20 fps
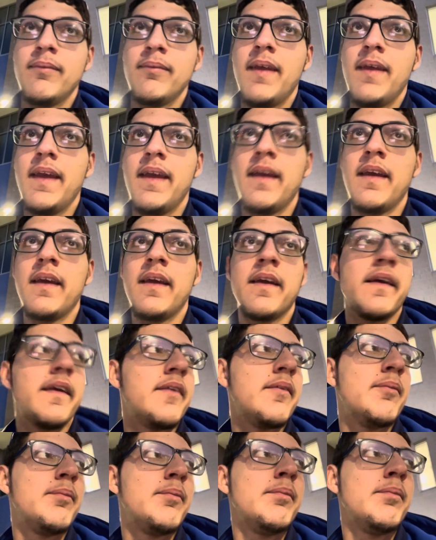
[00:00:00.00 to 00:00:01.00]

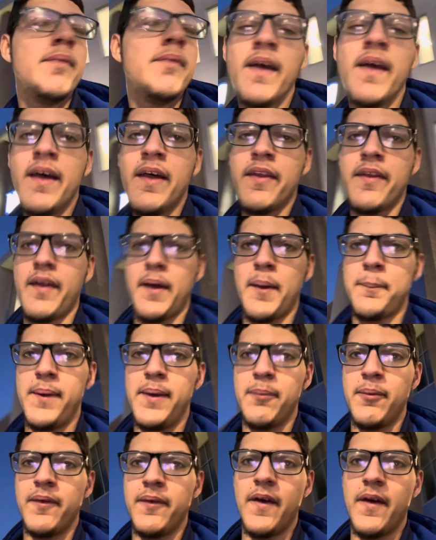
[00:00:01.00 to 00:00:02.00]
And not a lot of
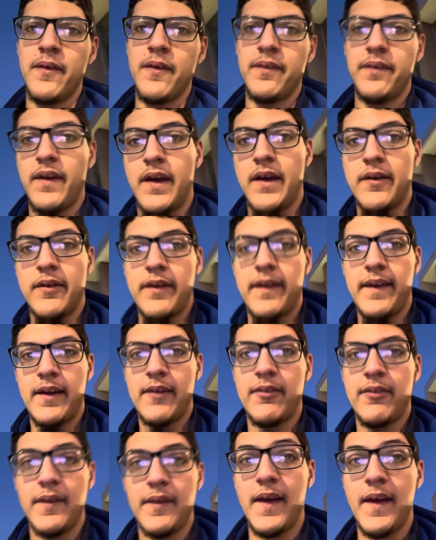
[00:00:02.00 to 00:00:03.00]
people don't know it
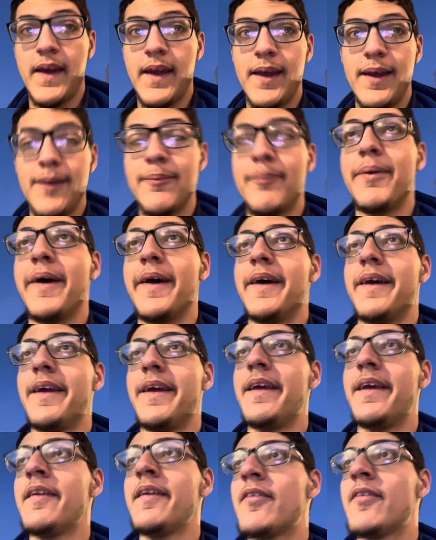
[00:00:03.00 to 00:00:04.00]
every day, but
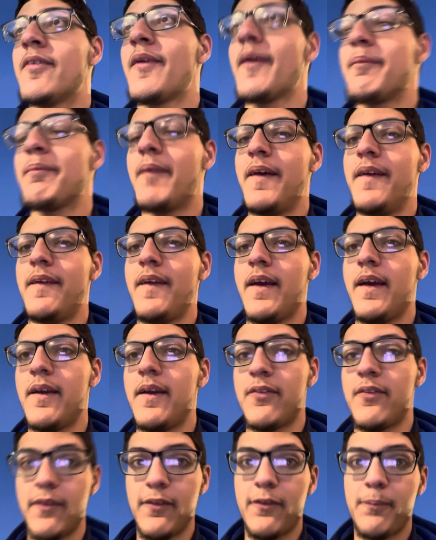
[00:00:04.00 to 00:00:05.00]
it's something
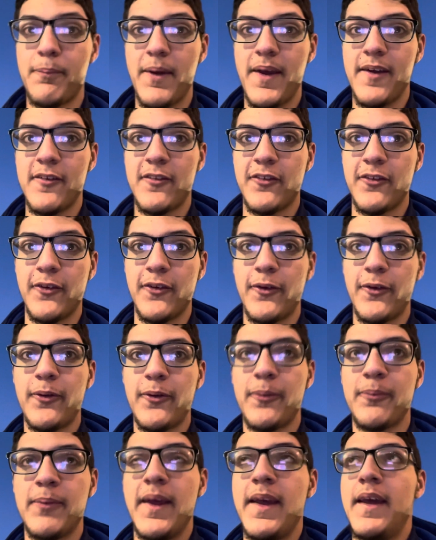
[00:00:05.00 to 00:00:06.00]
nice and
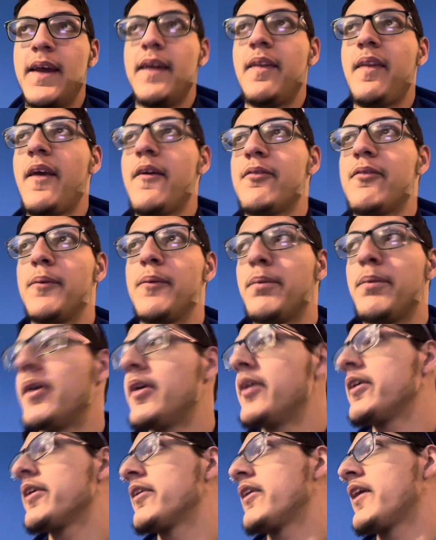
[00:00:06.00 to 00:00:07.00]
special. Different
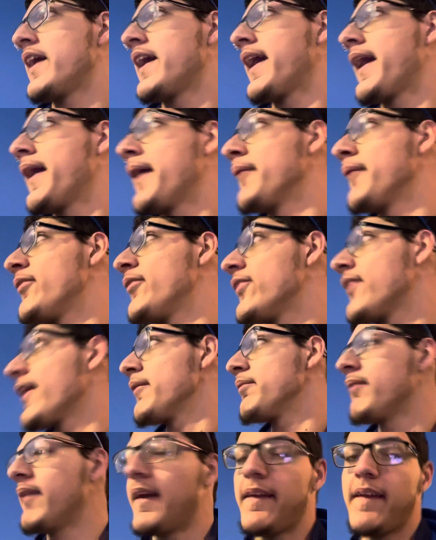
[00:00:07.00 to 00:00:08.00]
programs,
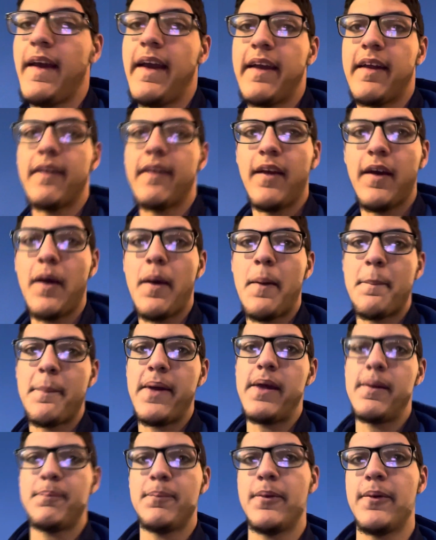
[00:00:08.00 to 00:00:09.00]
something that can help
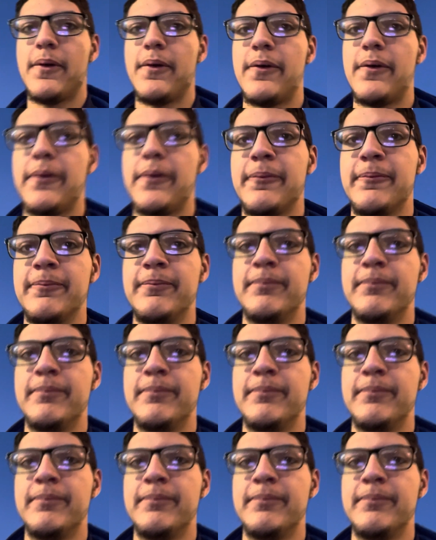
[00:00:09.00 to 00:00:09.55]
people